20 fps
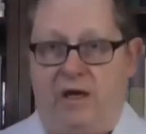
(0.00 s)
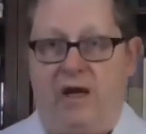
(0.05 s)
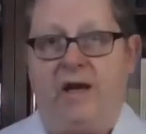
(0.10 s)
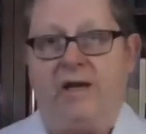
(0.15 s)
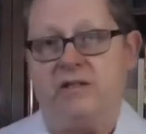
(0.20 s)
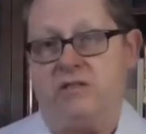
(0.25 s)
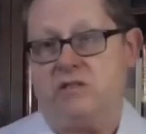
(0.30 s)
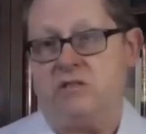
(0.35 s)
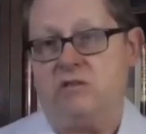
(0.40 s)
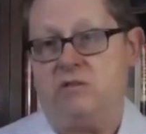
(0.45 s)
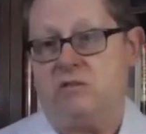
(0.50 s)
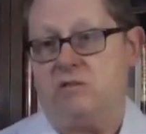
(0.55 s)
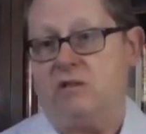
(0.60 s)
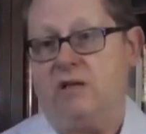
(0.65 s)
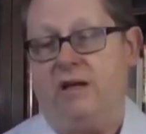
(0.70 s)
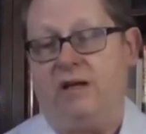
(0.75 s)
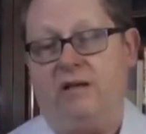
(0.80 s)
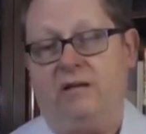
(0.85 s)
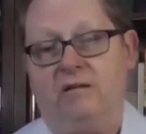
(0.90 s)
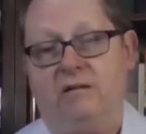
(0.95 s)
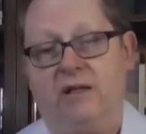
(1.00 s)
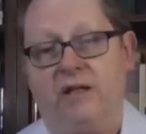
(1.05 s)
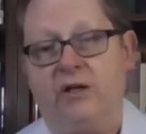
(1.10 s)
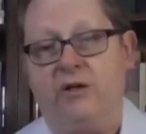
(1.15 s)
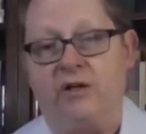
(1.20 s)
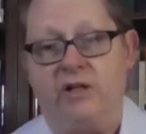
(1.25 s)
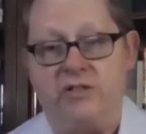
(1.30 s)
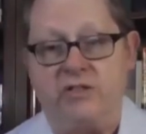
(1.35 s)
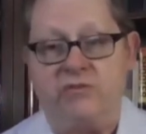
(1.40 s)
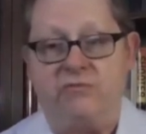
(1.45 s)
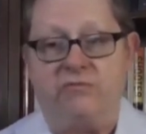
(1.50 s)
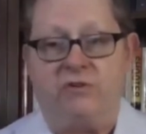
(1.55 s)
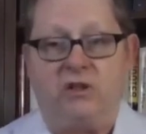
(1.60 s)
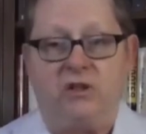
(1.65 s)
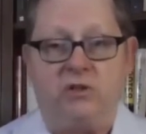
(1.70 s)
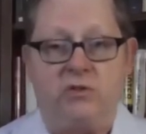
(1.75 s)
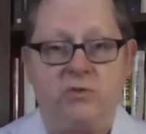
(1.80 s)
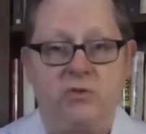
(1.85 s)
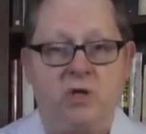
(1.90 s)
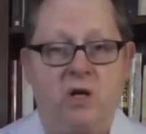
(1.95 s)
as later as it
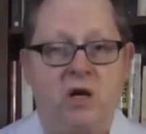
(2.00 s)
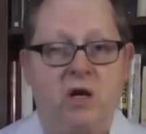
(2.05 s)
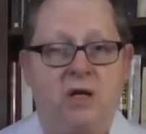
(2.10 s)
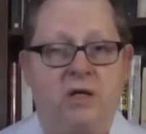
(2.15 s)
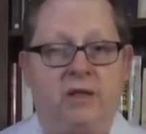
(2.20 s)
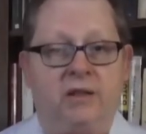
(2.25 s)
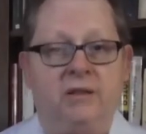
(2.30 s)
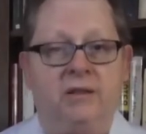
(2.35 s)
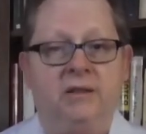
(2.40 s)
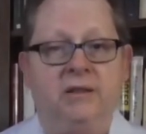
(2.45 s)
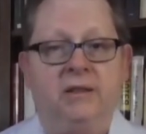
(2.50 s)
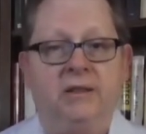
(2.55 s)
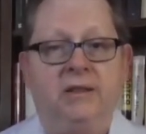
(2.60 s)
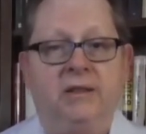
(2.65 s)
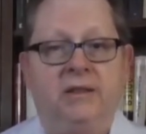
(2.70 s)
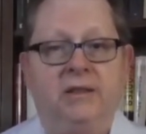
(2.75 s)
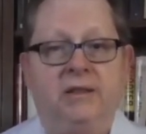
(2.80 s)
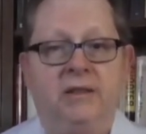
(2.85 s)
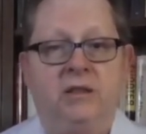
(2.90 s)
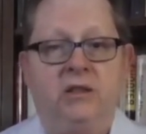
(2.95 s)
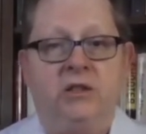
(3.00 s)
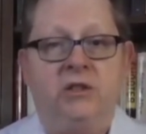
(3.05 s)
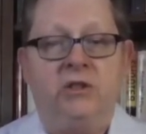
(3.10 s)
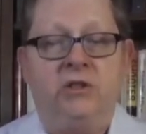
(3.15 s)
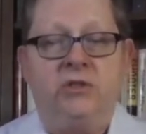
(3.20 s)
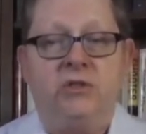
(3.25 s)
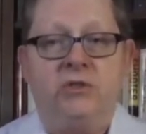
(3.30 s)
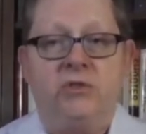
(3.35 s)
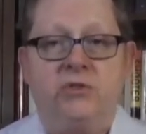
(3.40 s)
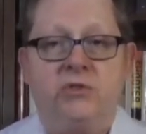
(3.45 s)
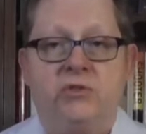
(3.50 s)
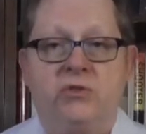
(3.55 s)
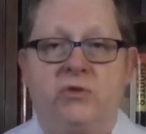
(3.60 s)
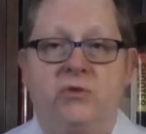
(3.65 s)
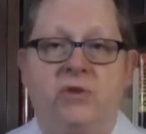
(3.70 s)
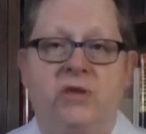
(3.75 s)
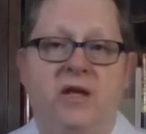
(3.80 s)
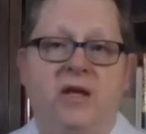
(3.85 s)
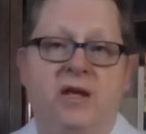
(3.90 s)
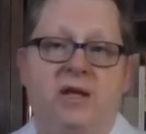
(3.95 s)
follows on.
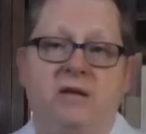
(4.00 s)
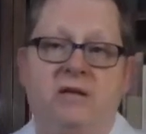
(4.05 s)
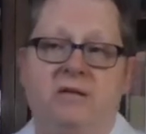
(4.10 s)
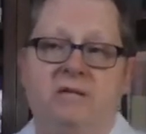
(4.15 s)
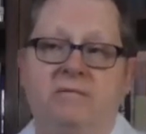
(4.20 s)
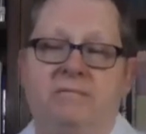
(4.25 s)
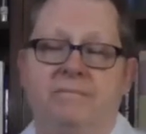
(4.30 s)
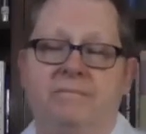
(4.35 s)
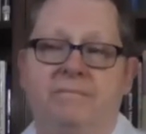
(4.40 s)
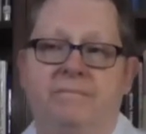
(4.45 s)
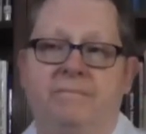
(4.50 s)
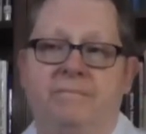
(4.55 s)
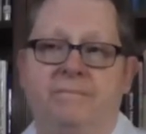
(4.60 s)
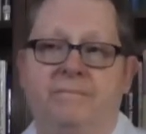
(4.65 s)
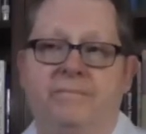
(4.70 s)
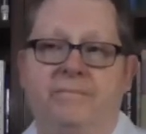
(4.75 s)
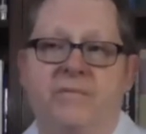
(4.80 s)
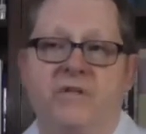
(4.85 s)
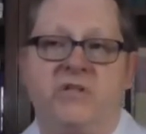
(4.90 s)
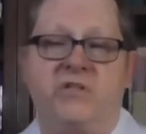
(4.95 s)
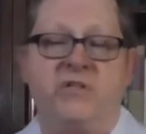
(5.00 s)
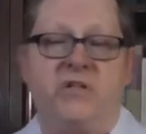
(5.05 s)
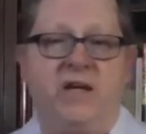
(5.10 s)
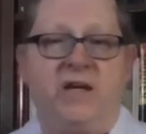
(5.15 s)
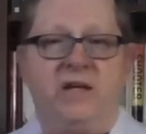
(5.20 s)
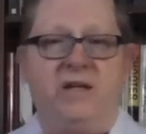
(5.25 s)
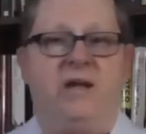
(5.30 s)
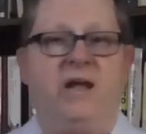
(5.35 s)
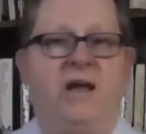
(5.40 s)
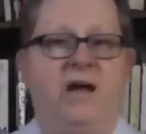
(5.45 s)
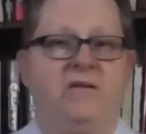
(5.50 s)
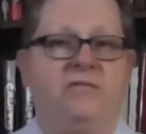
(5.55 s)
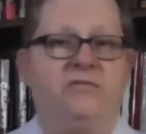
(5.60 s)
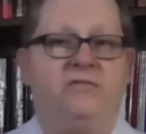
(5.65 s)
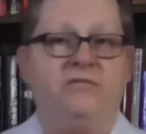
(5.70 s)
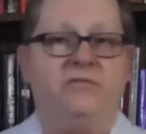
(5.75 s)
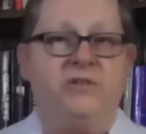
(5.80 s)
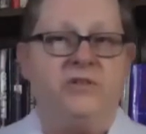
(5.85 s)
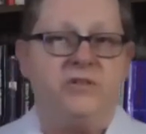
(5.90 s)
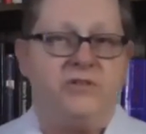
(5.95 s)
So then, the second half
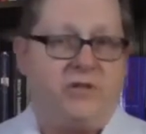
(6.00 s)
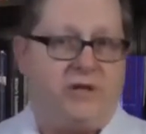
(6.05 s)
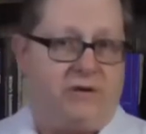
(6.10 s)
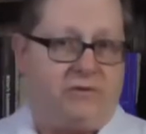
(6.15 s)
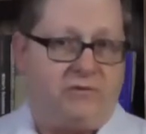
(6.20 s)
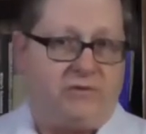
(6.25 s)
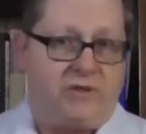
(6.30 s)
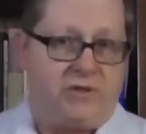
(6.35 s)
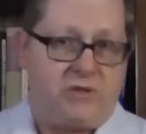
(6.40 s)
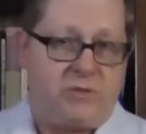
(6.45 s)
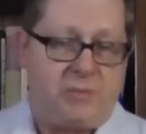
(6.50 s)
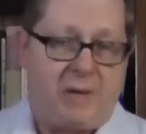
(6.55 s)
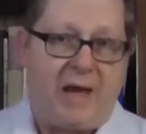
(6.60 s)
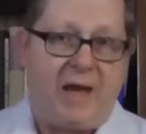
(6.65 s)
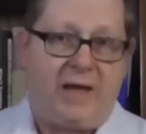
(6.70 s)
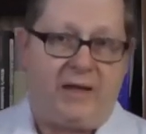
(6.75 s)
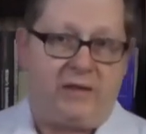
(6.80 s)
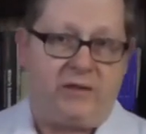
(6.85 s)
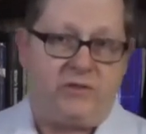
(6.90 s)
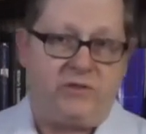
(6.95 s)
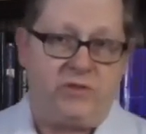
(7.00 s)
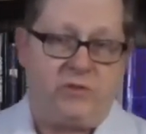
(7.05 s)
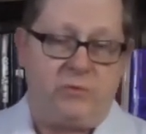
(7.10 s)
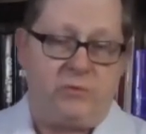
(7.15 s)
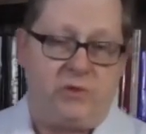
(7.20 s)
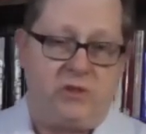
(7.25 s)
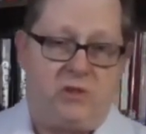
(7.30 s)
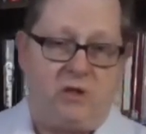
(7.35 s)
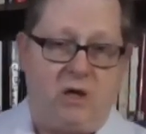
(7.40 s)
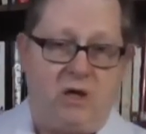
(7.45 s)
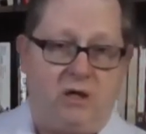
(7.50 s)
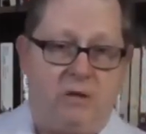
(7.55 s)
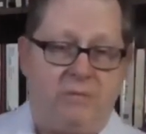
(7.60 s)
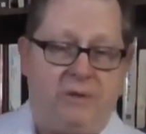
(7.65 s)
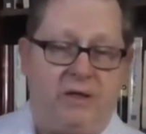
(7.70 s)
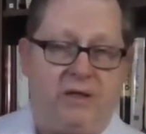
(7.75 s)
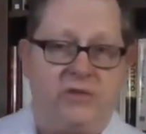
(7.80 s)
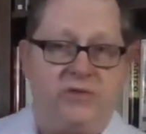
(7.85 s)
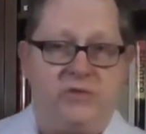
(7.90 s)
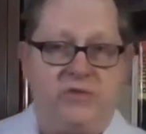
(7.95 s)
of this governance package that we talk
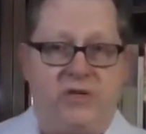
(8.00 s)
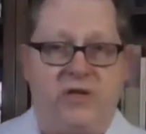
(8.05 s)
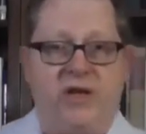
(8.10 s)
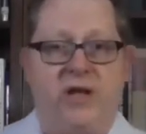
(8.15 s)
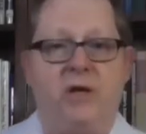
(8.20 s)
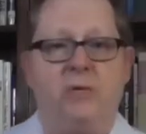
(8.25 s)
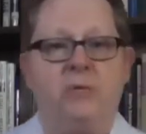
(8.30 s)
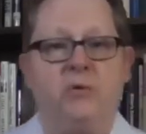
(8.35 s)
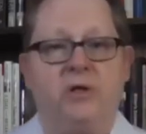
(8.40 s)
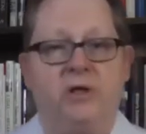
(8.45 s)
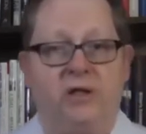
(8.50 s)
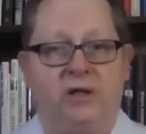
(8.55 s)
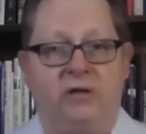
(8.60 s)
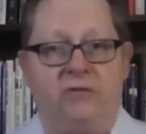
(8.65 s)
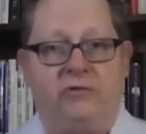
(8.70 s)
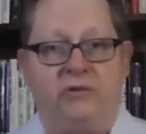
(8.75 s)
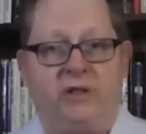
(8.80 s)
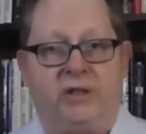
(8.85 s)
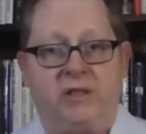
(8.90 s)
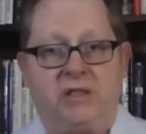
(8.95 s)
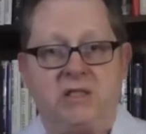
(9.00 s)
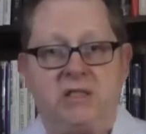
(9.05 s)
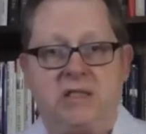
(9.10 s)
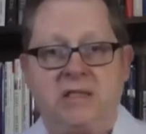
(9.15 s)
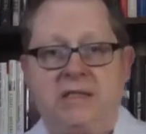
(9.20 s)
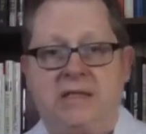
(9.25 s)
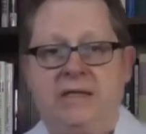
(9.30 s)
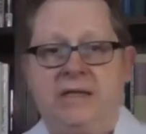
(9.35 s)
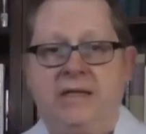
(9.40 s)
about is the network governance.